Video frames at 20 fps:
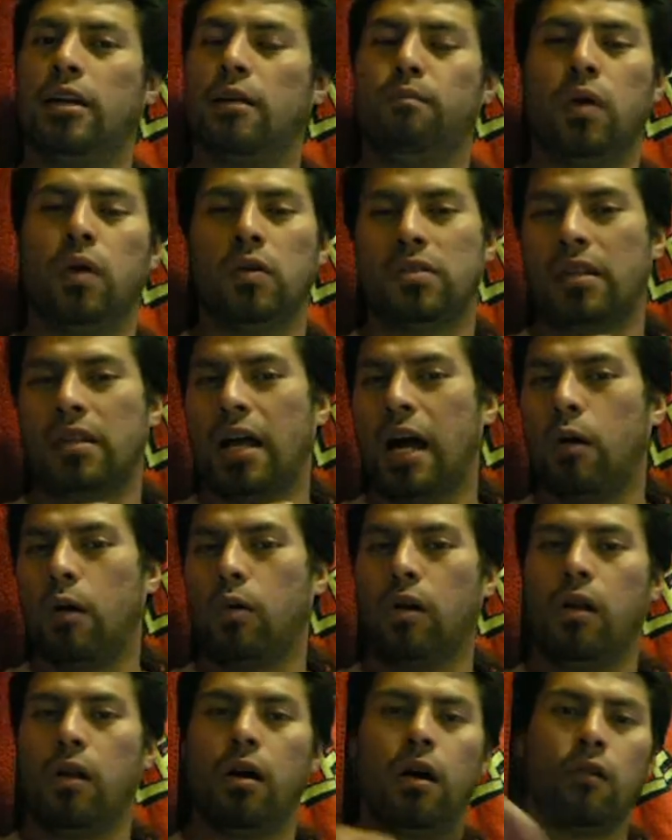they could post an
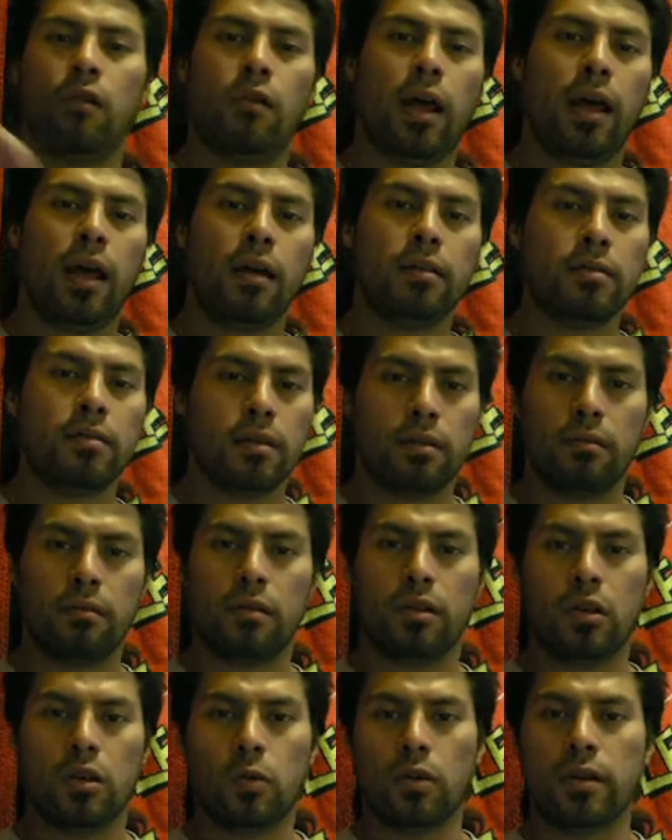hour-long rant
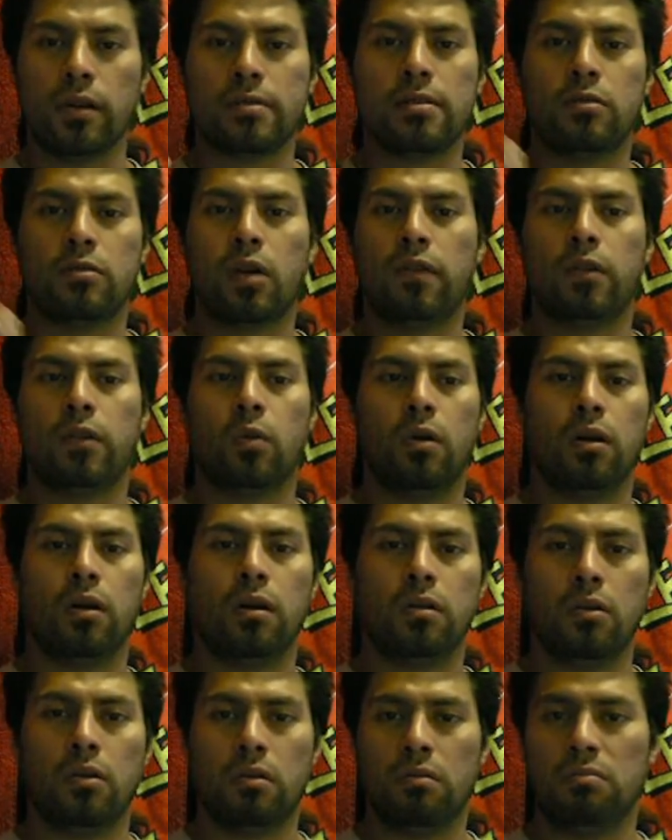and you will listen to every
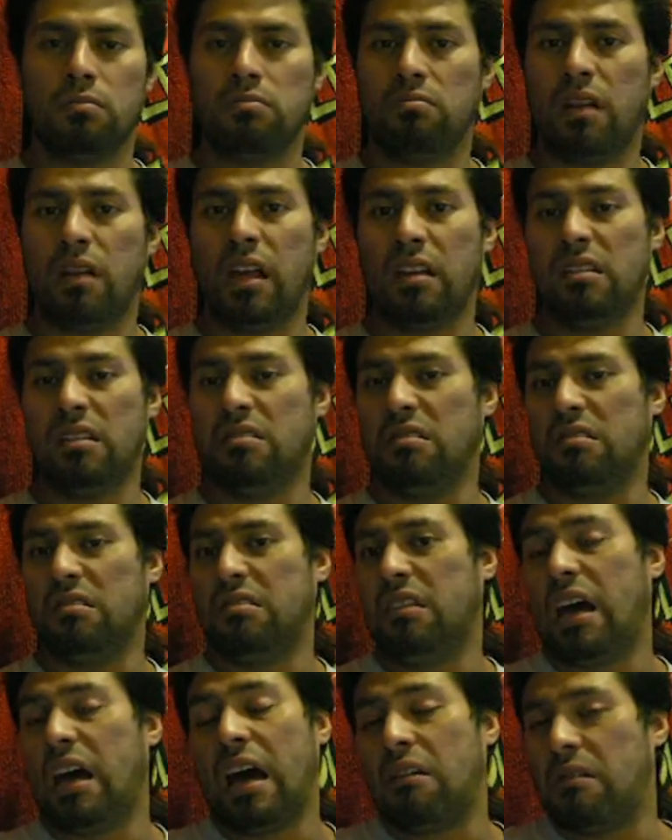word or... At
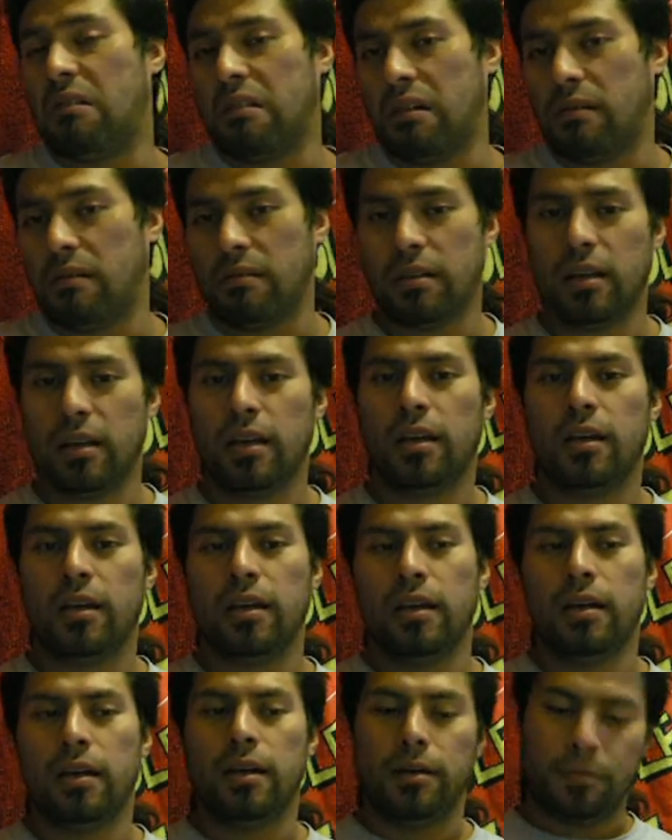least, I don't know.
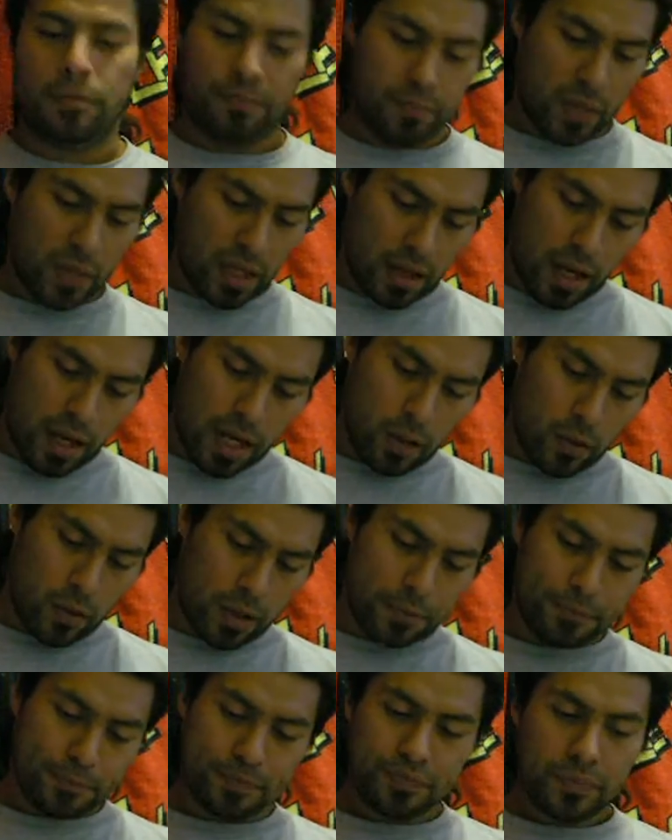
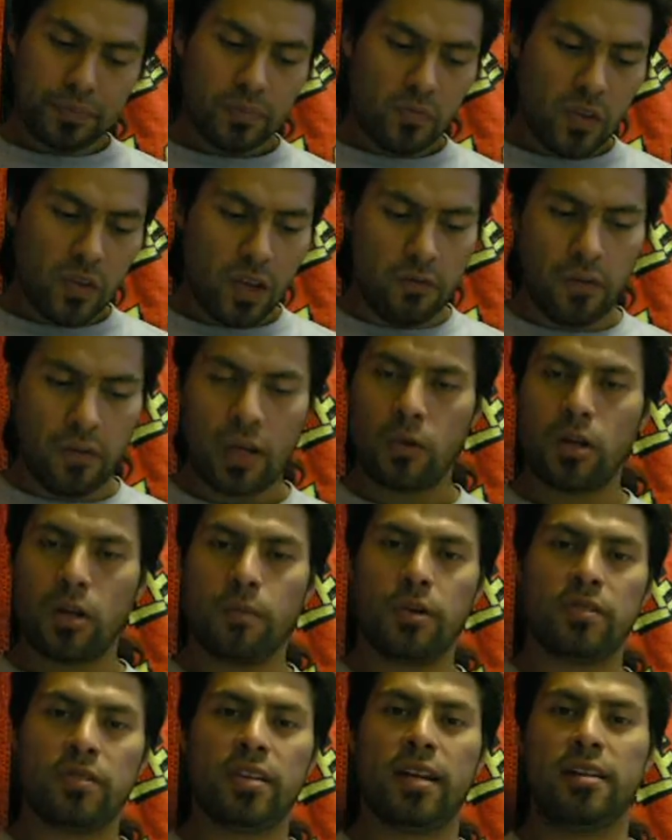Anyway, video
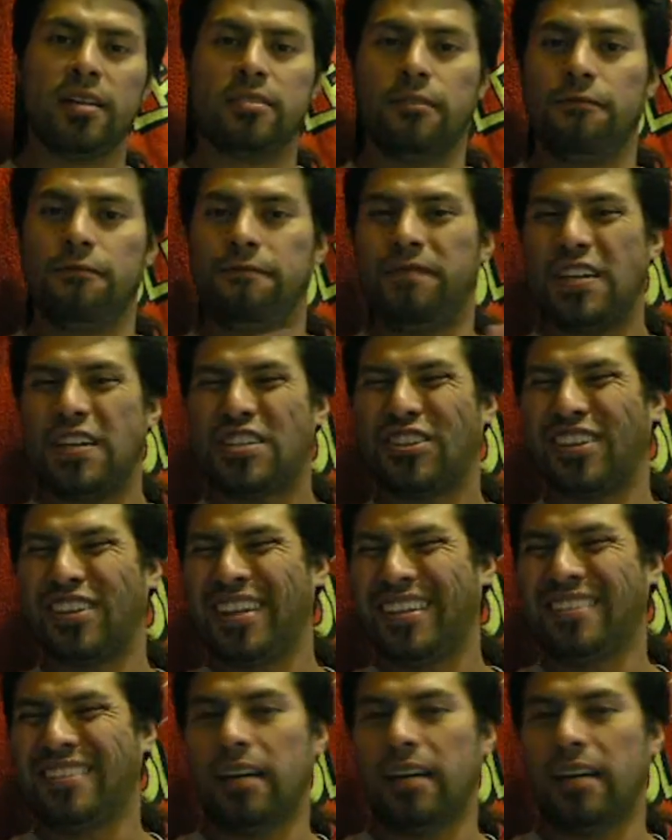number 10 is officially